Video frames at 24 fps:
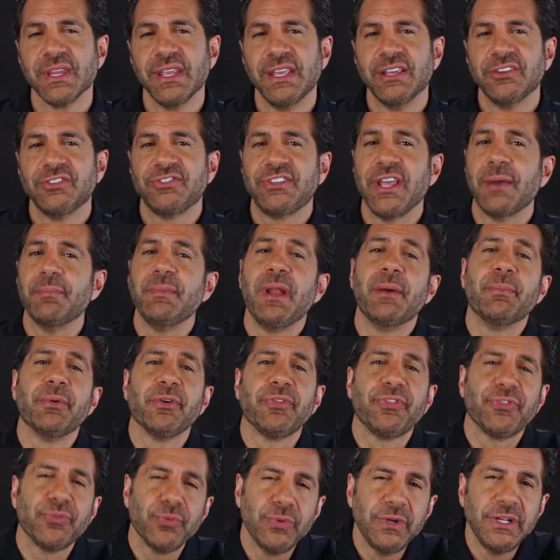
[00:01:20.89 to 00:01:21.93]
Step number
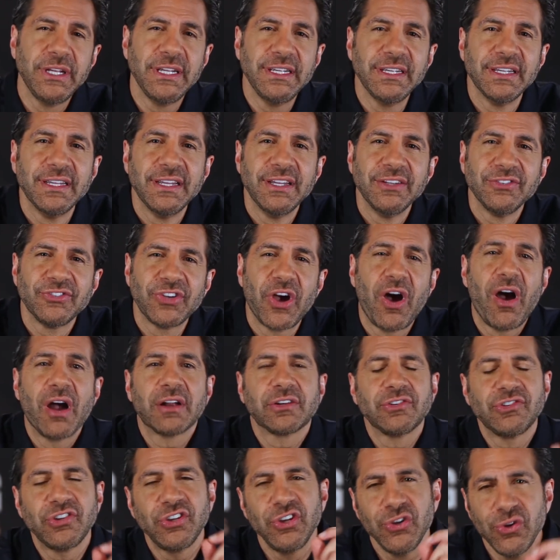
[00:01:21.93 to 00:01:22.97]
three,
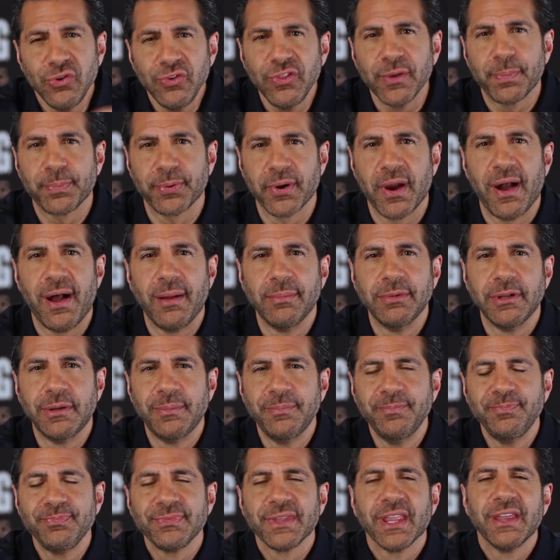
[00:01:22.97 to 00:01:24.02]
talk to the
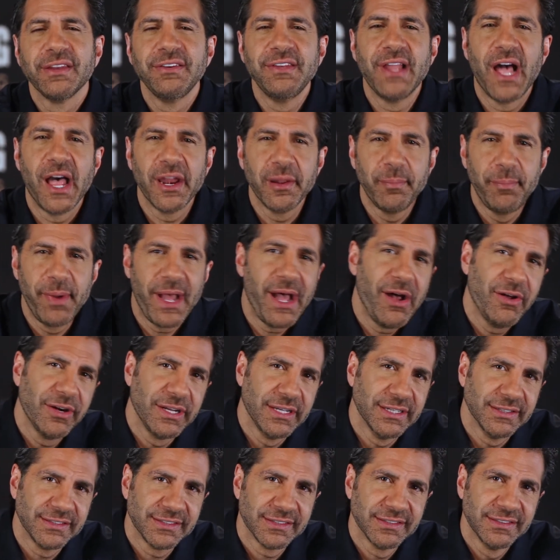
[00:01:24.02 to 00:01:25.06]
problem, not about
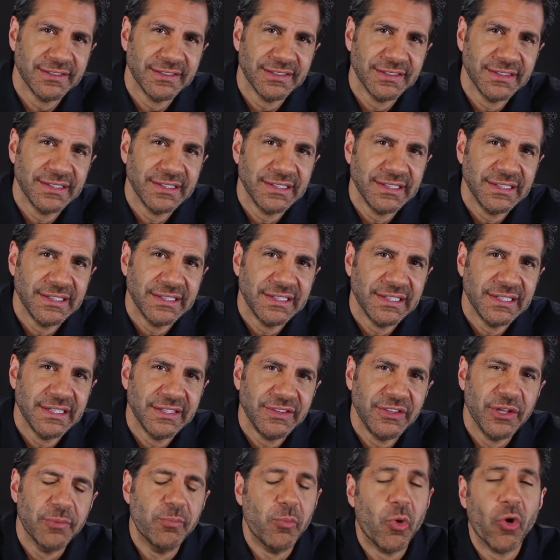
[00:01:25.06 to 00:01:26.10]
it.
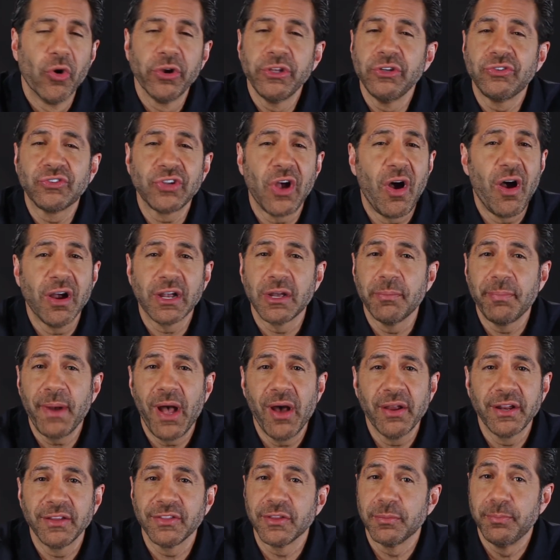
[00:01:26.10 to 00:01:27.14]
The more you talk
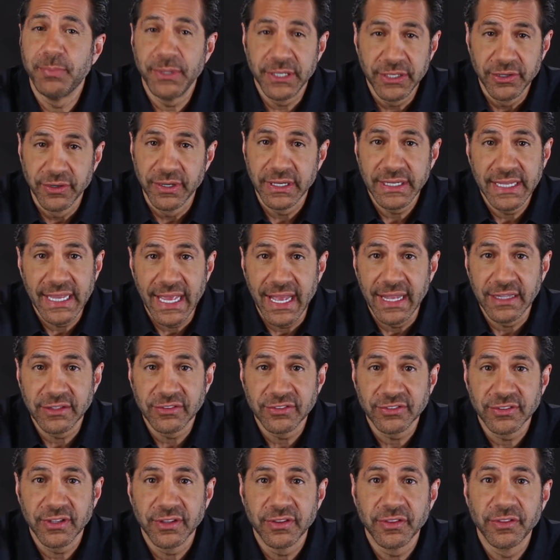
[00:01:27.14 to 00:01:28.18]
about it, the bigger it
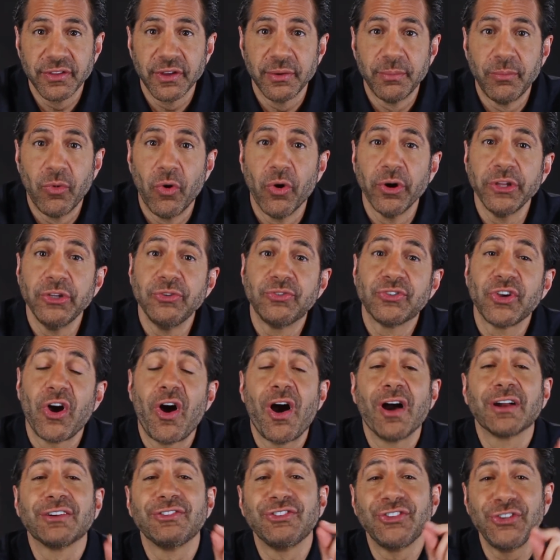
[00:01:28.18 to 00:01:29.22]
gets. The more you
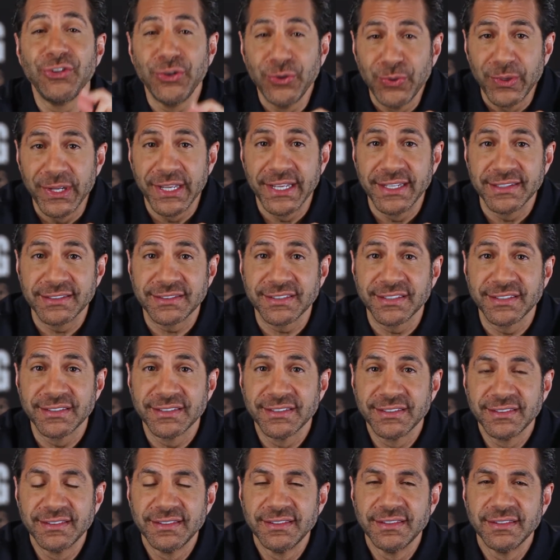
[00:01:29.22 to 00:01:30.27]
talk to it,
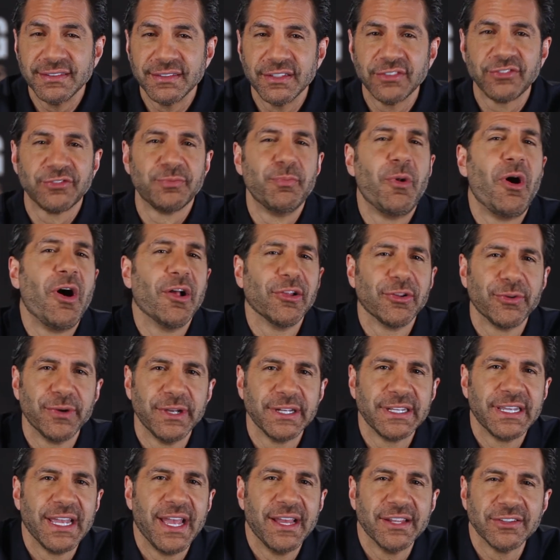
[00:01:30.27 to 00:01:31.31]
the smaller
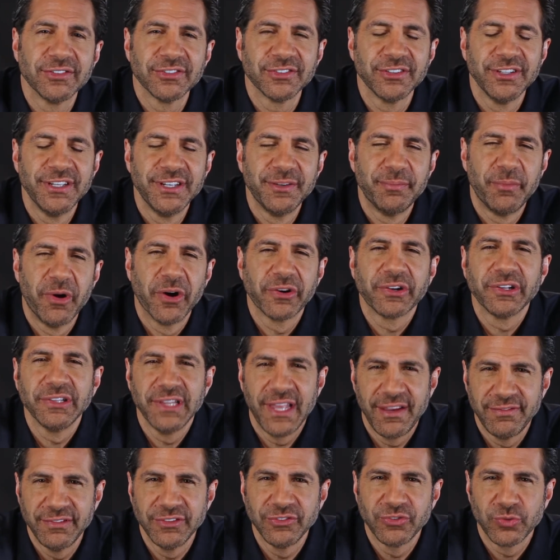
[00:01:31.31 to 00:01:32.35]
it gets. Mark
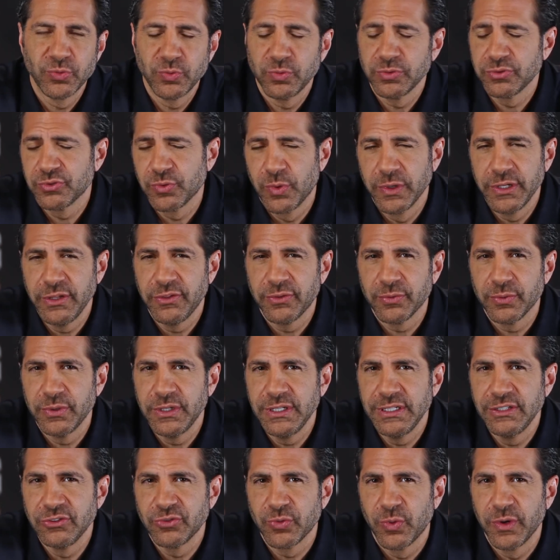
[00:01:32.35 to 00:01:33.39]
11:23
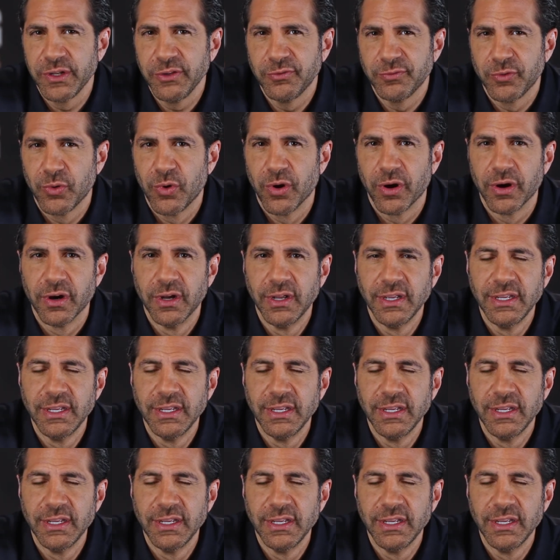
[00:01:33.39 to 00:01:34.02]
and 24.